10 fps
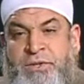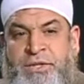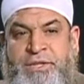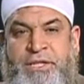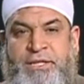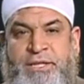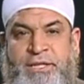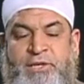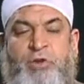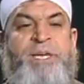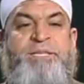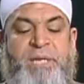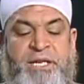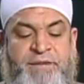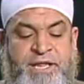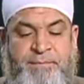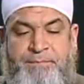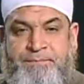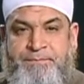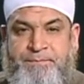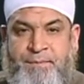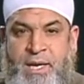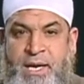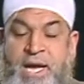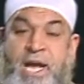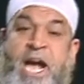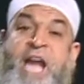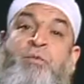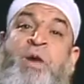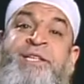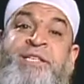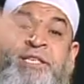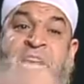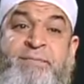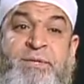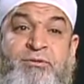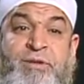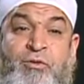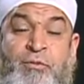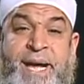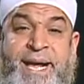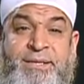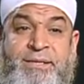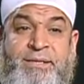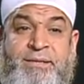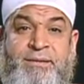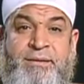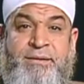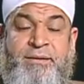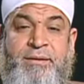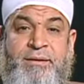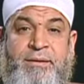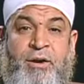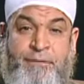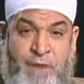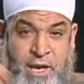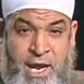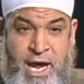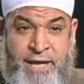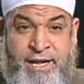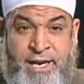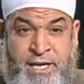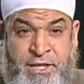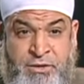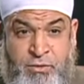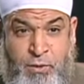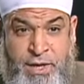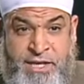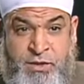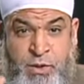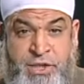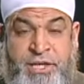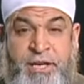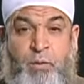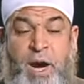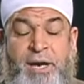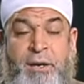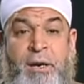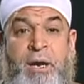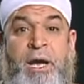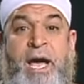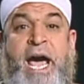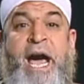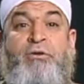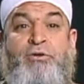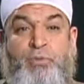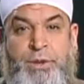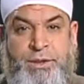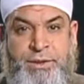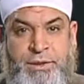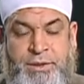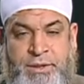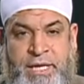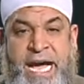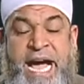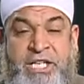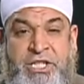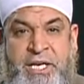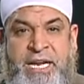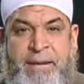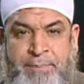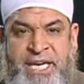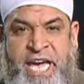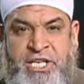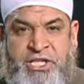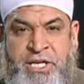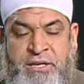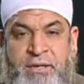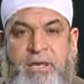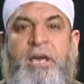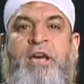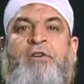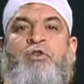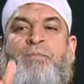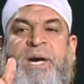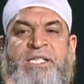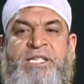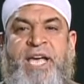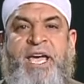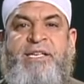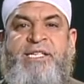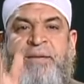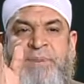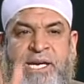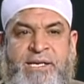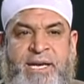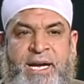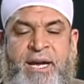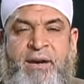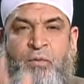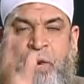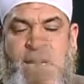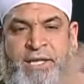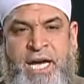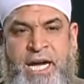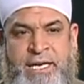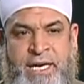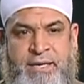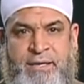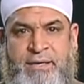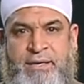certainty you must believe in them. And once it comes to the commands of Allah, the religious rulings which require outward action, application, you must say wa atāna."